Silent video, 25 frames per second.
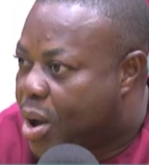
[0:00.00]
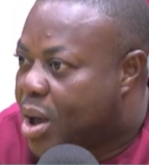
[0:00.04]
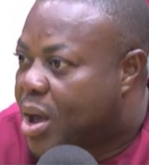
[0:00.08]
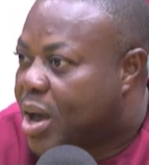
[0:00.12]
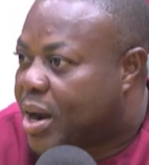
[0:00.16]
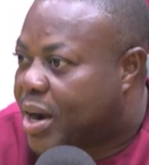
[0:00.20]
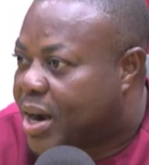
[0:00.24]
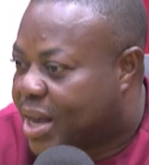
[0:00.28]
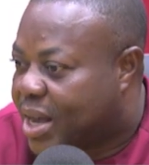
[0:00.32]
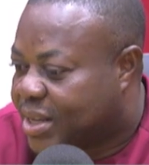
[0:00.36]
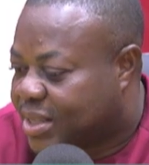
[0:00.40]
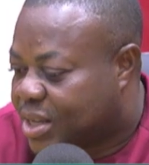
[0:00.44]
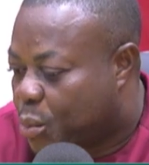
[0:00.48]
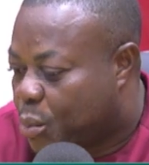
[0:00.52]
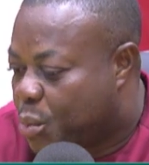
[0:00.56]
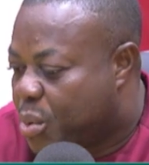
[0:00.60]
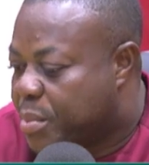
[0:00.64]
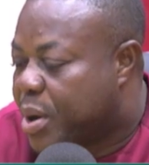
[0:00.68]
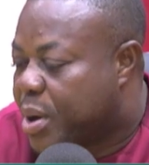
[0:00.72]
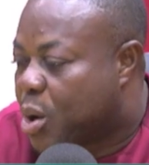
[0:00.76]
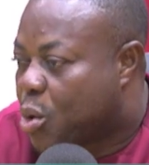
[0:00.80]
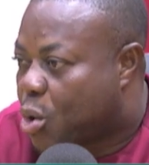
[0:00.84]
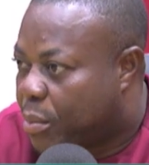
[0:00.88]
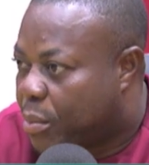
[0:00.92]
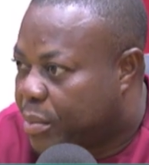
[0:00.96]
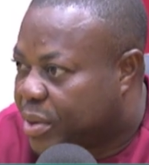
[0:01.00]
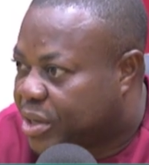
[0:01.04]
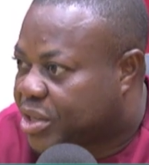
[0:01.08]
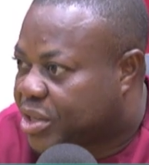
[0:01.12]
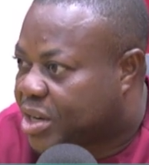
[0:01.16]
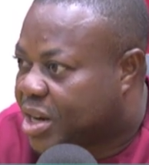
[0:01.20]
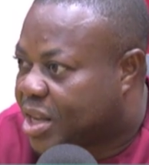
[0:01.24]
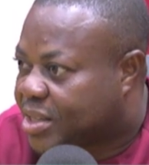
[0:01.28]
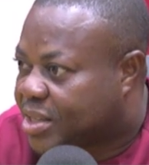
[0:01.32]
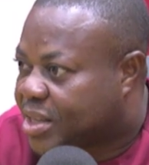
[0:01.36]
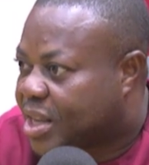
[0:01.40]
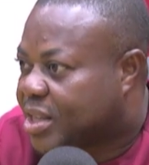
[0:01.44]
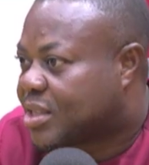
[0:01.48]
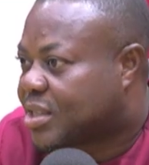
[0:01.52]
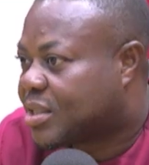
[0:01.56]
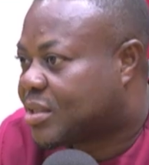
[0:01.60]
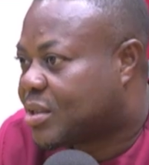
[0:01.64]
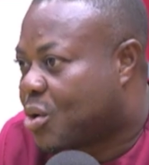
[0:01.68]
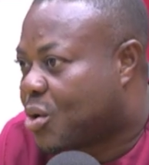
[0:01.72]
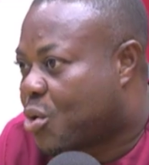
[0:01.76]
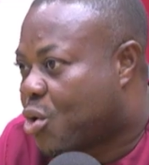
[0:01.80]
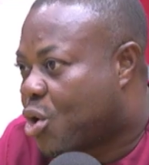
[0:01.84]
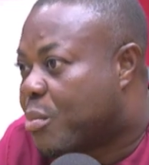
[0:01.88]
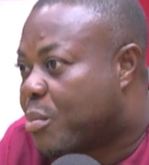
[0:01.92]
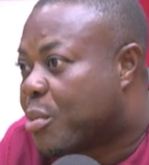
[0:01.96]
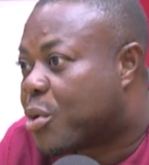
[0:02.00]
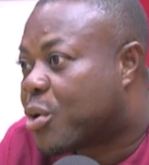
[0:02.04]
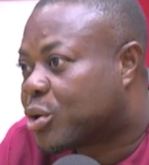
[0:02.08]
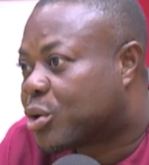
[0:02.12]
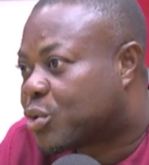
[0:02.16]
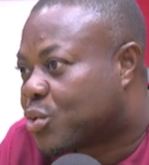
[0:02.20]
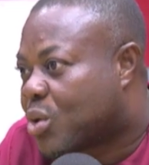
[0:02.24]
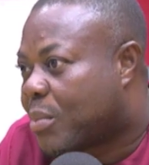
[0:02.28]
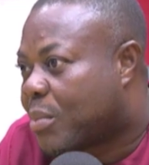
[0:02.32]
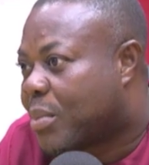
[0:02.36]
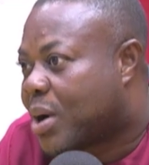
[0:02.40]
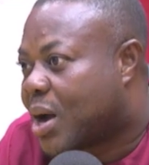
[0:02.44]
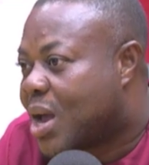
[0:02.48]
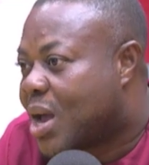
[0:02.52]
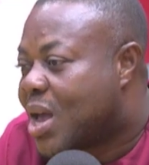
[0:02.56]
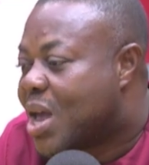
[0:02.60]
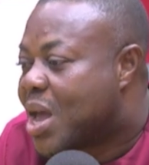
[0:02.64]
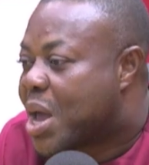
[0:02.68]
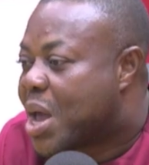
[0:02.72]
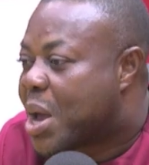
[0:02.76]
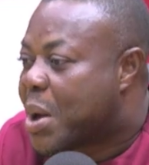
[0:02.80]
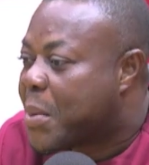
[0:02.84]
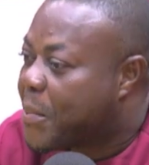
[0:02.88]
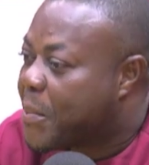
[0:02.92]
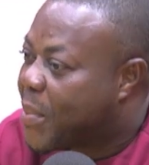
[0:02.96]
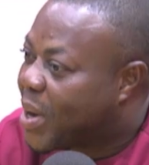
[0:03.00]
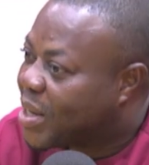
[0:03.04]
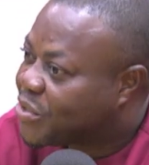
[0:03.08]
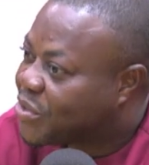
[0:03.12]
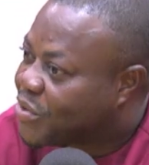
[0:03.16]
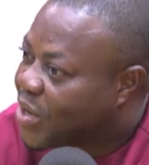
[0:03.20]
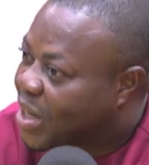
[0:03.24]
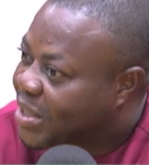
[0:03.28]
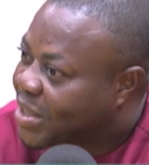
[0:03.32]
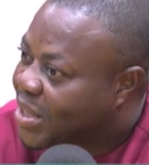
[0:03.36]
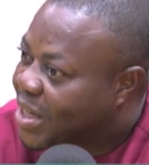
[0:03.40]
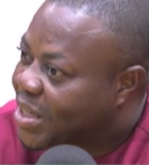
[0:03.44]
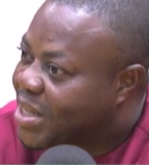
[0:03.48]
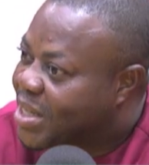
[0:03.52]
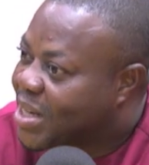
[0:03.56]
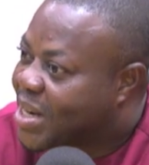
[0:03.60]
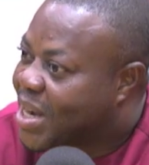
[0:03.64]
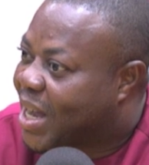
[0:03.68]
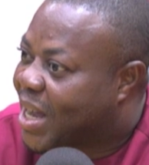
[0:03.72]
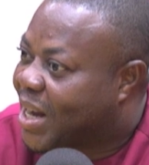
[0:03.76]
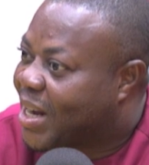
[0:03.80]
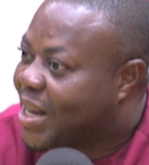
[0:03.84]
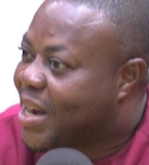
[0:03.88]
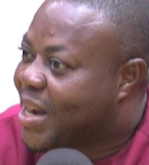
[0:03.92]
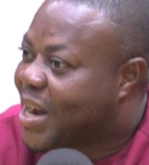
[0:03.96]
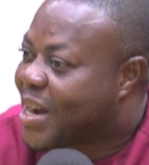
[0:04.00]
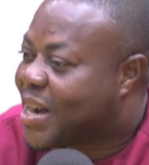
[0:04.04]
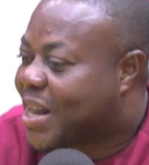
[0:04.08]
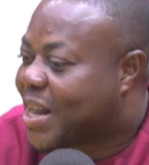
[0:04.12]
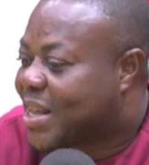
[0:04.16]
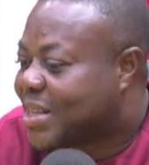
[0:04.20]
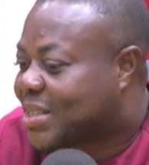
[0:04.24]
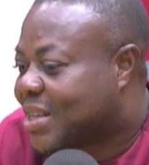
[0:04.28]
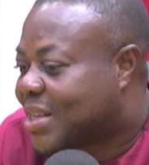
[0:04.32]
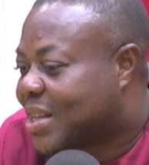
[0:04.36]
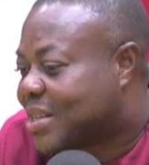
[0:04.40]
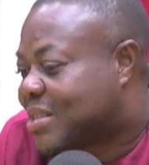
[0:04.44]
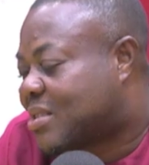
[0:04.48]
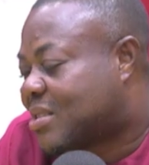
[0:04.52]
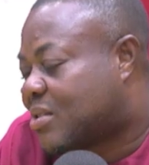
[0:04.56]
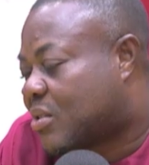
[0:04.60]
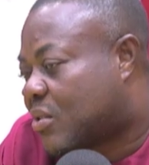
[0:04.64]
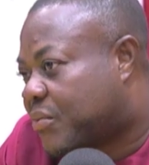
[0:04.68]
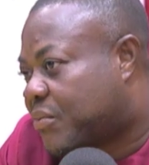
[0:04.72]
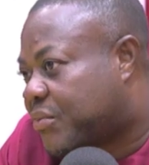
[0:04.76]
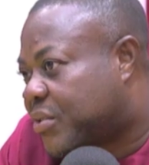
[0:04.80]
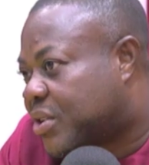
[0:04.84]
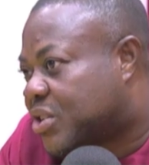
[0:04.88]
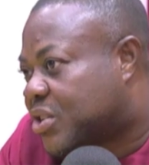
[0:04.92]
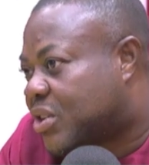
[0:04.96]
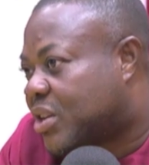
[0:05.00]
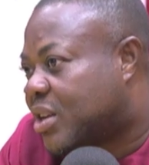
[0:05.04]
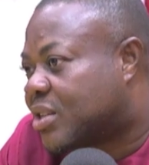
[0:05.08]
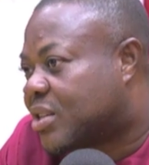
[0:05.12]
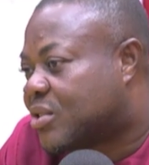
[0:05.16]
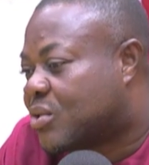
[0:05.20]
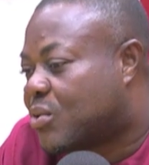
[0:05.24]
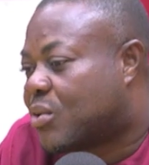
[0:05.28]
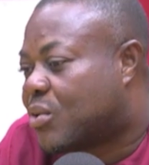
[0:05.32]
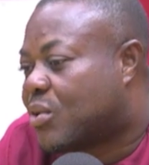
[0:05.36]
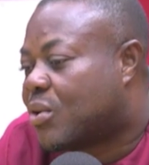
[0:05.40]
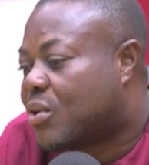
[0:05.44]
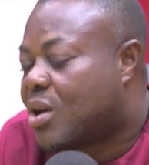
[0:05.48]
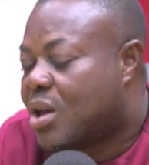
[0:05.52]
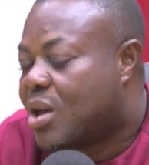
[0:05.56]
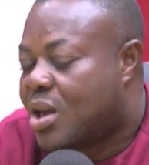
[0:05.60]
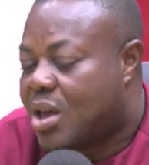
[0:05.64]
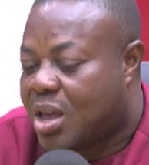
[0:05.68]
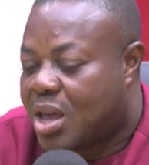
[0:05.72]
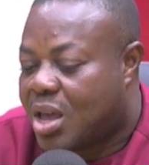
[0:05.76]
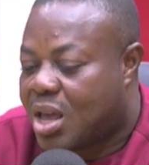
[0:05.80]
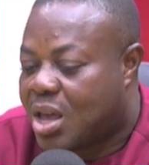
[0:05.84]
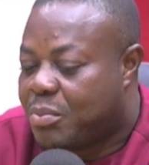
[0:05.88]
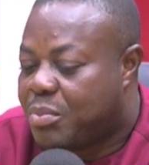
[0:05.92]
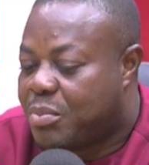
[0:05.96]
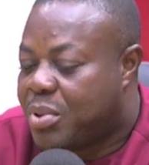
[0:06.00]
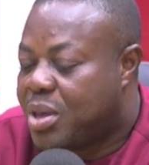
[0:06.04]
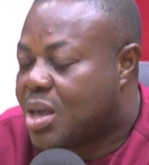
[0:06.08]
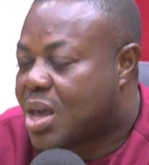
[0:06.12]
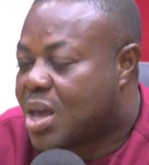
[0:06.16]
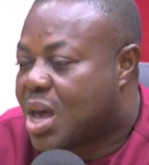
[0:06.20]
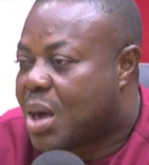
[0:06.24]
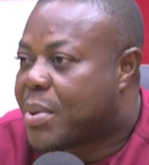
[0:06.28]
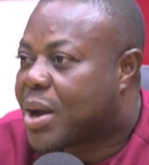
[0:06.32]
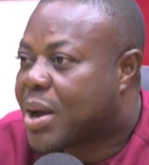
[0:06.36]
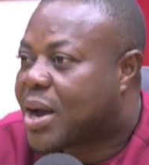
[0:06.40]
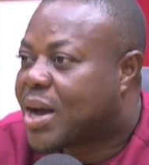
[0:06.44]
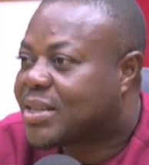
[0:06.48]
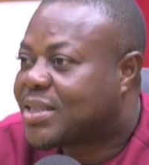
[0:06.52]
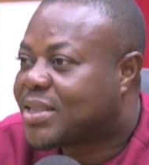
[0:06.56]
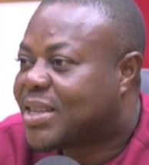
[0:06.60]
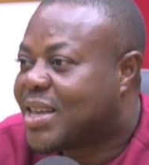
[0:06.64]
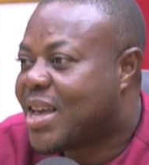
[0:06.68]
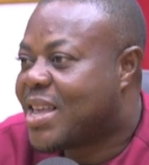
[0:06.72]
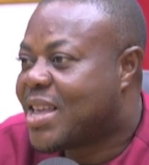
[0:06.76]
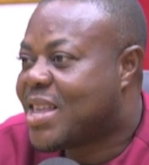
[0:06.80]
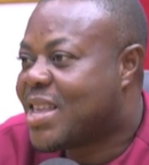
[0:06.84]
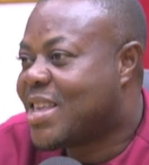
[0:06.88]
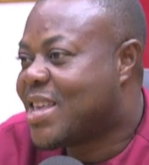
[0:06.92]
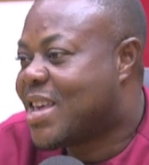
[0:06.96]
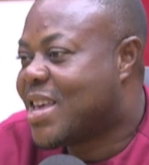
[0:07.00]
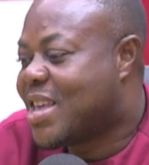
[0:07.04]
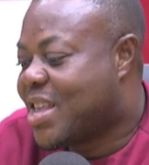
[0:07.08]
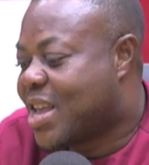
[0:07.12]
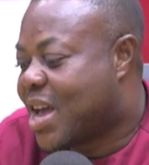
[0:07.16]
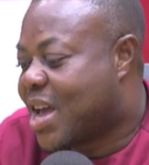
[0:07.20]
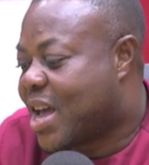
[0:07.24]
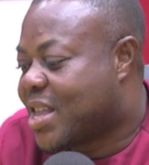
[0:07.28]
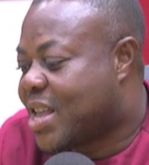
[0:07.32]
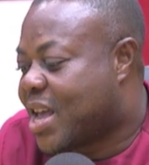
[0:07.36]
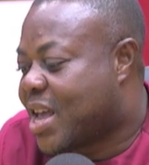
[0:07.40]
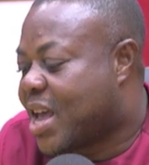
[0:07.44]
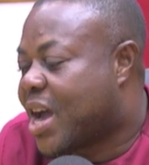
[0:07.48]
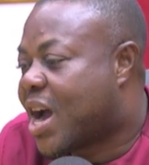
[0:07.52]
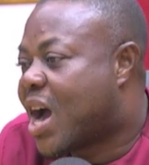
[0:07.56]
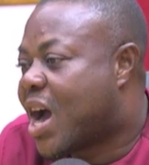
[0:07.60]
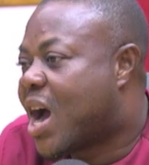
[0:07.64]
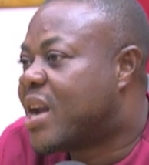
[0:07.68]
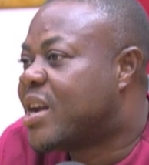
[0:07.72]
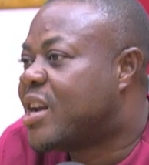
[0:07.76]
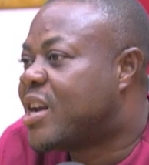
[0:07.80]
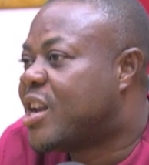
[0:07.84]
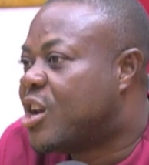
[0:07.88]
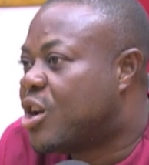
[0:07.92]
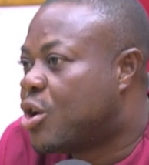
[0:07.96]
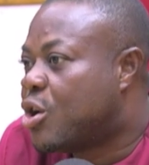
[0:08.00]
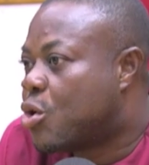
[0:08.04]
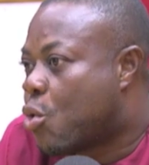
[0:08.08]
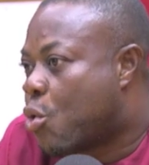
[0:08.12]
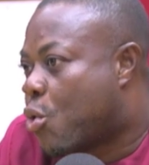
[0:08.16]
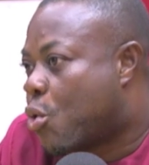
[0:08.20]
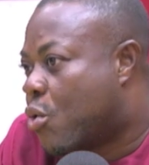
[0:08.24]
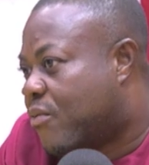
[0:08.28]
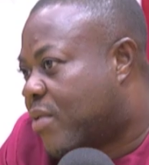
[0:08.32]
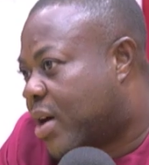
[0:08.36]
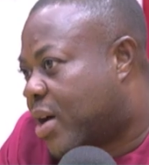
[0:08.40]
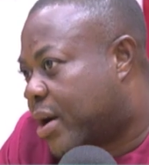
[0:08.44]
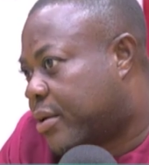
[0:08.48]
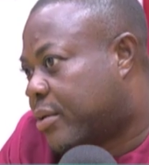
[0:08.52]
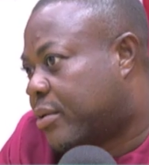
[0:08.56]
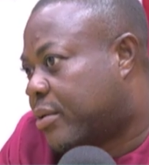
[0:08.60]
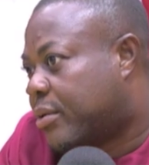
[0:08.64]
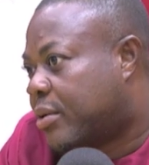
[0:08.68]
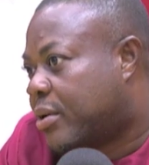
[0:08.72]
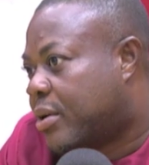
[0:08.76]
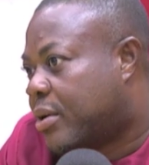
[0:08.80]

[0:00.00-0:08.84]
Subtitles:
That's the women commissioners, as I say, omu kotuaba. But strategically, and I say selfishly, you know, it be a beka say, ye nya nye handing over. No.